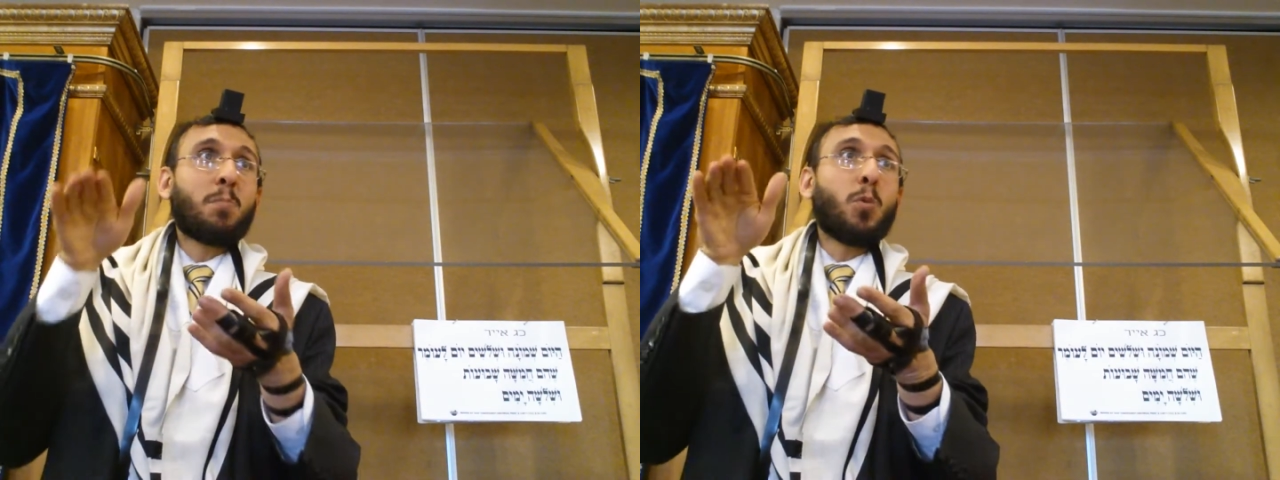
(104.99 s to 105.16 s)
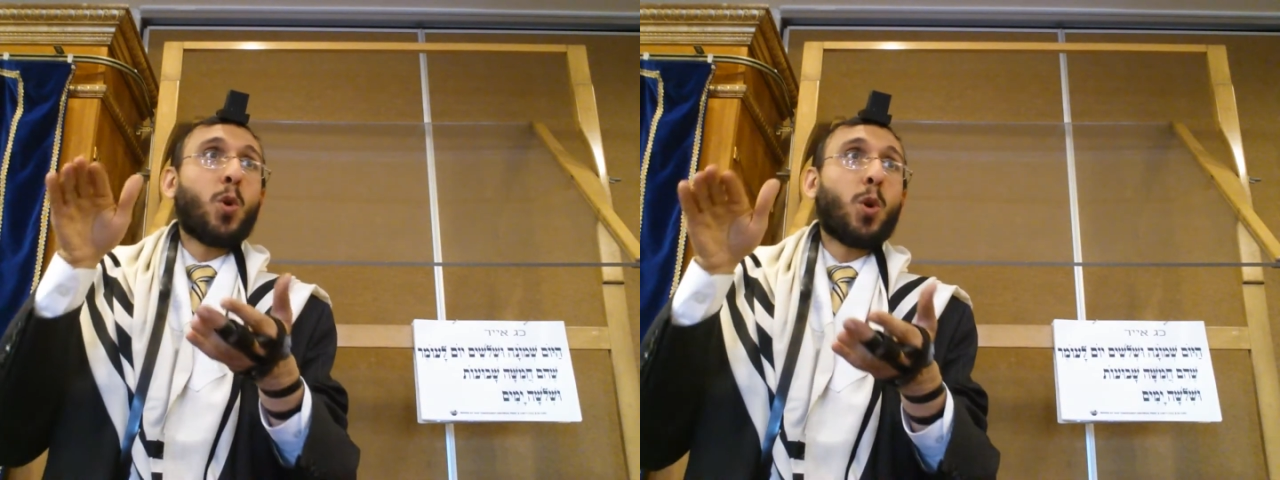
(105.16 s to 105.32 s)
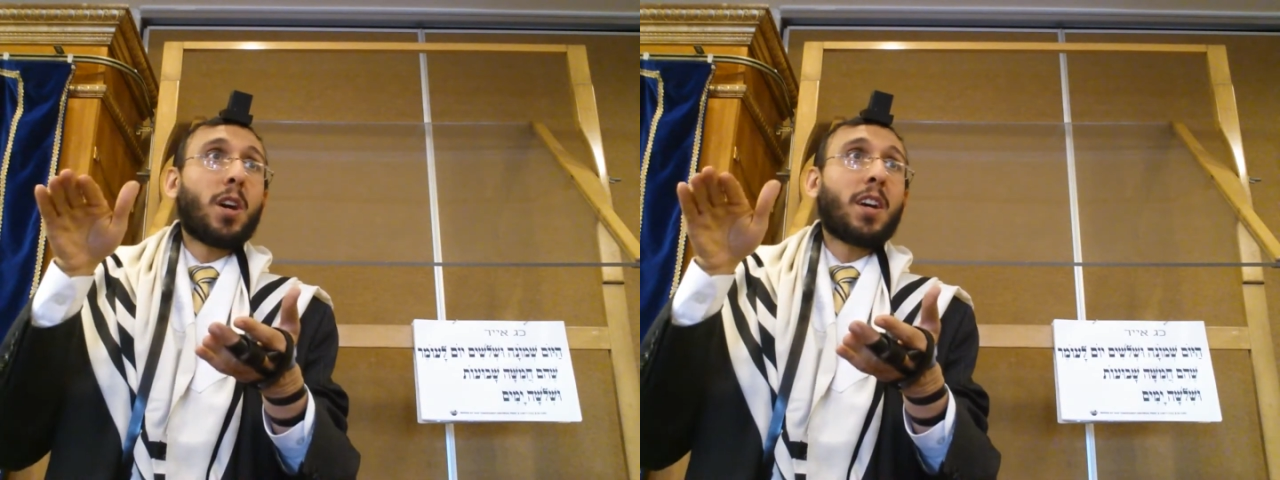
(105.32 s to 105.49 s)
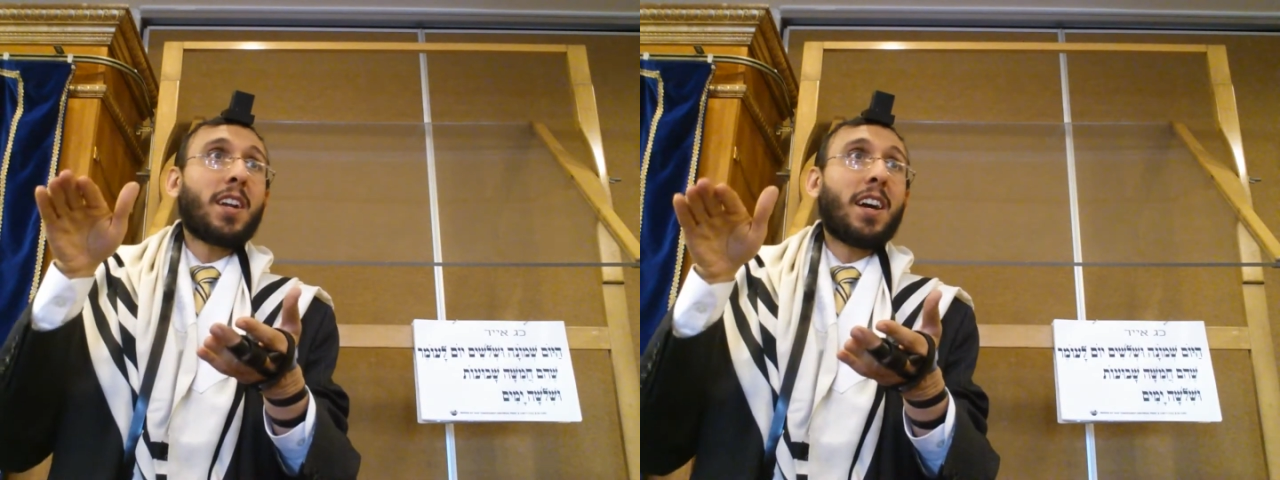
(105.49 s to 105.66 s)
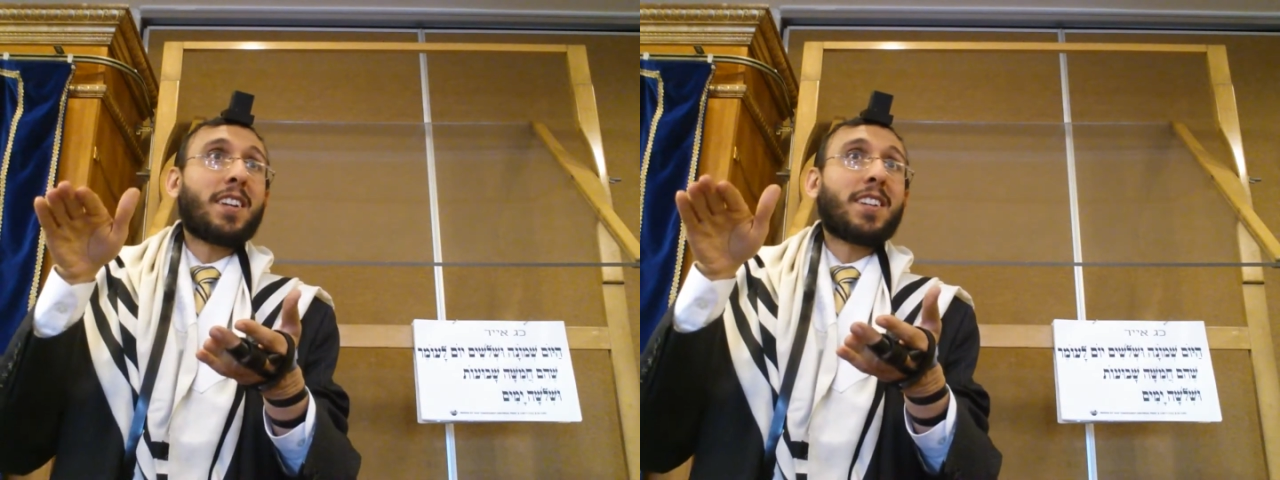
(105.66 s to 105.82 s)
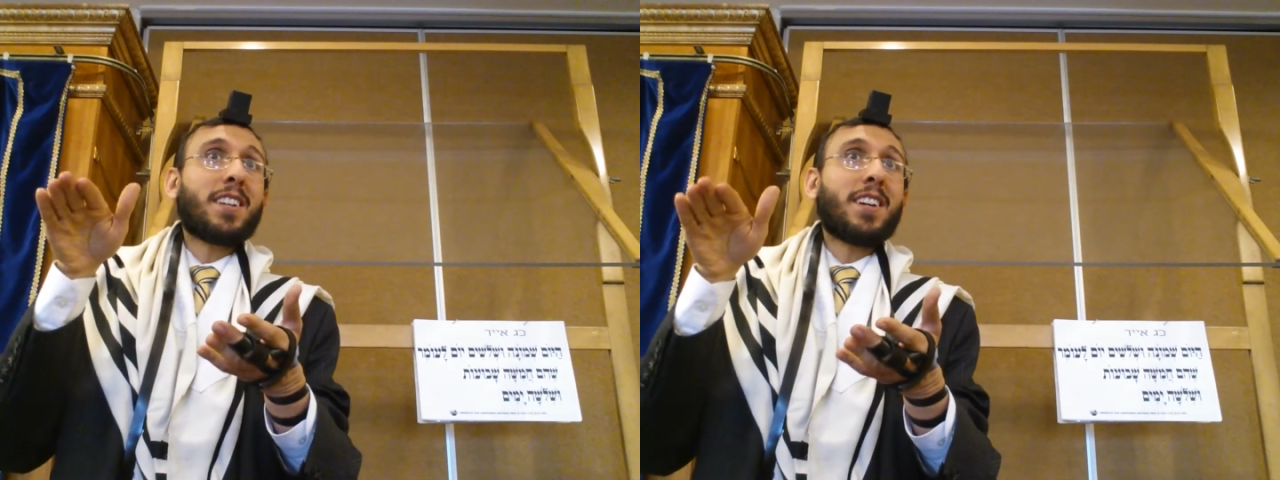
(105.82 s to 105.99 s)
book
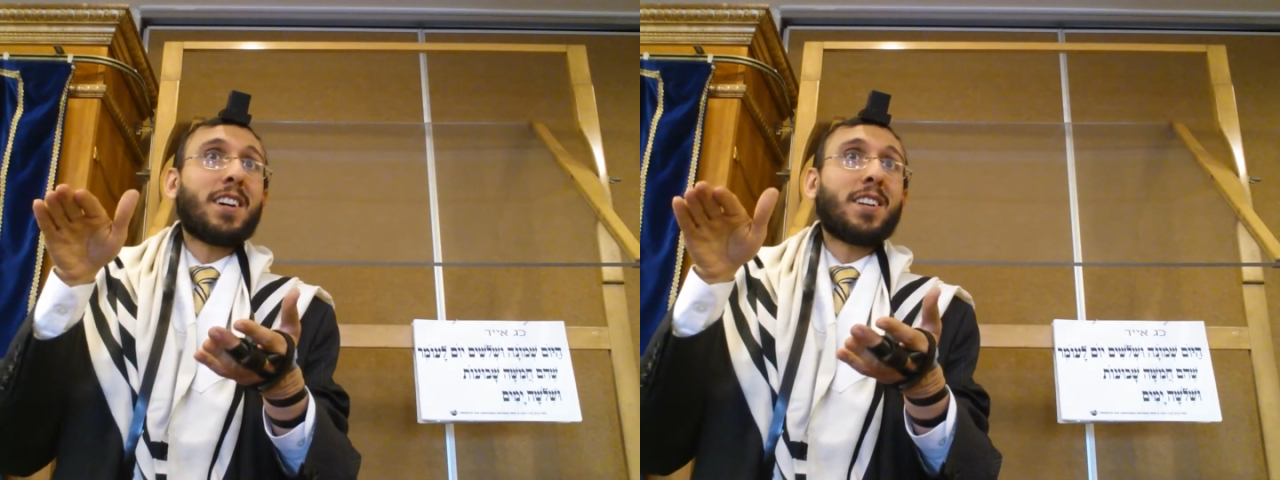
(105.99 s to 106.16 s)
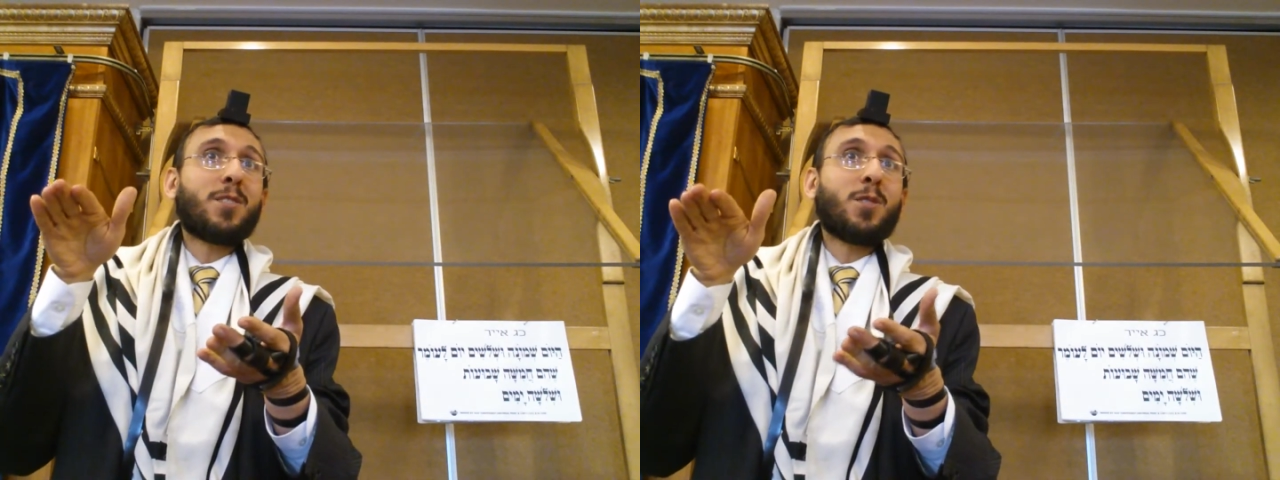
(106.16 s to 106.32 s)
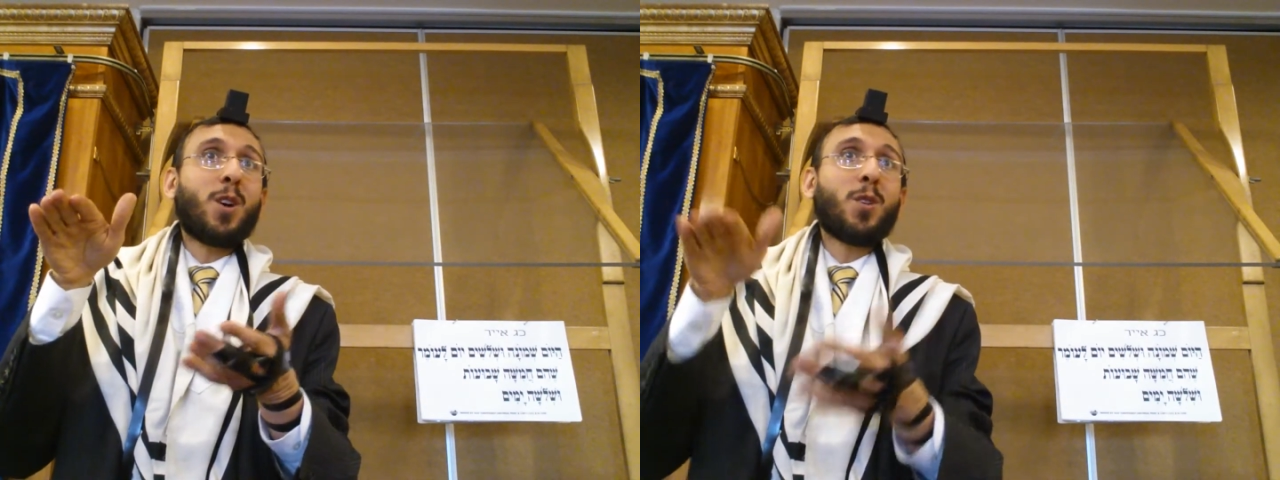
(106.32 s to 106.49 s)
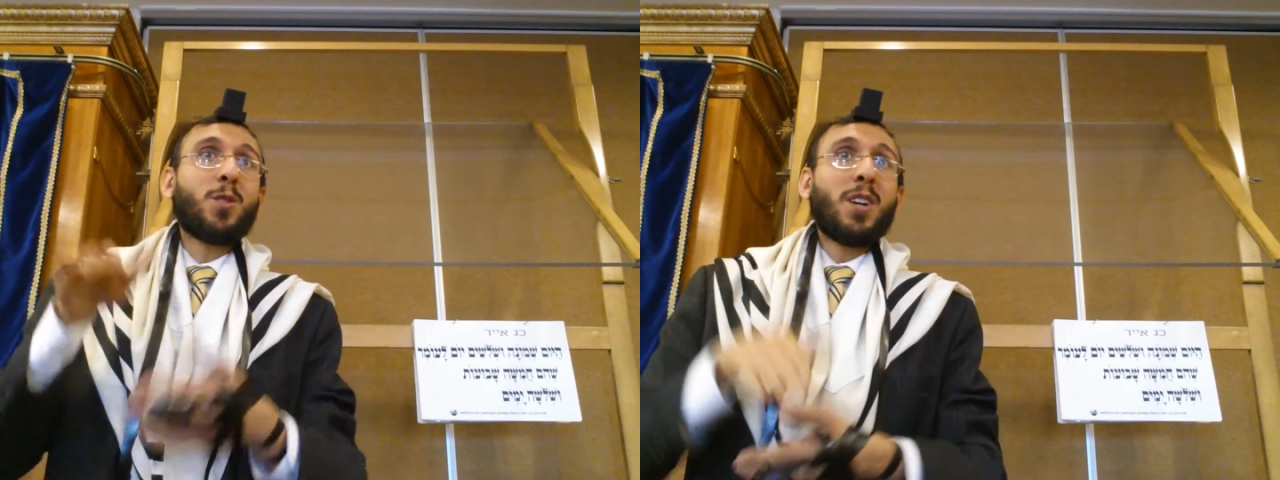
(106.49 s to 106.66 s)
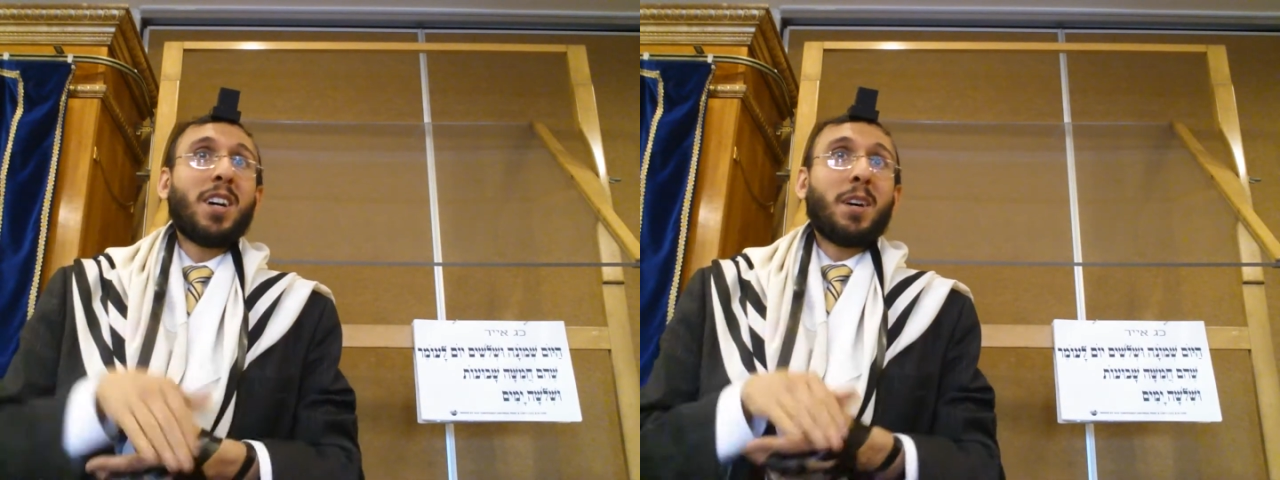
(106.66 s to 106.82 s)
at uh, you know